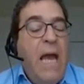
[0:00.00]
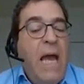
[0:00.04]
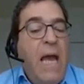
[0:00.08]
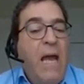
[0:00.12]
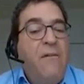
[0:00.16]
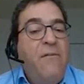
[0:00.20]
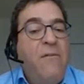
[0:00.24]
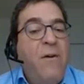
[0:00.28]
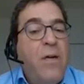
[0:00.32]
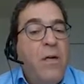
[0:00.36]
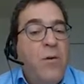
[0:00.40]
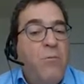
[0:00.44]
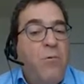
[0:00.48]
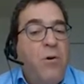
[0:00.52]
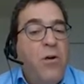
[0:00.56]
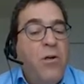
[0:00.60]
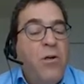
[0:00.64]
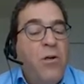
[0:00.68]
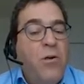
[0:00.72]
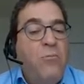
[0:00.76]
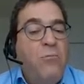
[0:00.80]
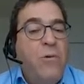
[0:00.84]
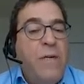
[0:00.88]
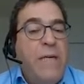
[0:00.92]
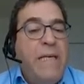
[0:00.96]
Every
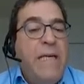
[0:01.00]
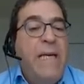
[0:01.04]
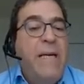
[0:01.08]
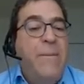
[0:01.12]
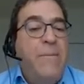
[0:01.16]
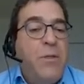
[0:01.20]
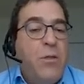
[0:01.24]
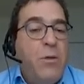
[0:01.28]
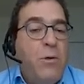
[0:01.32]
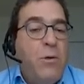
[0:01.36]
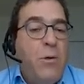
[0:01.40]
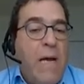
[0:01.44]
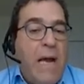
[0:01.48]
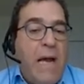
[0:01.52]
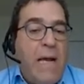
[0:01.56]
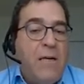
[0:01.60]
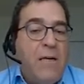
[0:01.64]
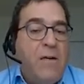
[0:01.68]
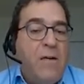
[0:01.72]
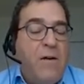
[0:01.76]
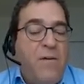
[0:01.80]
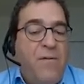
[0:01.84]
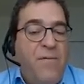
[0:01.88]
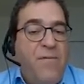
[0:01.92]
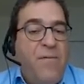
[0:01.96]
quarter, we keep track
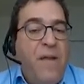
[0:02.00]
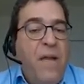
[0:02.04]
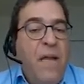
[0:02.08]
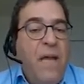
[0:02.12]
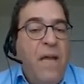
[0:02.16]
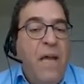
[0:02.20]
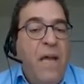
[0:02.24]
of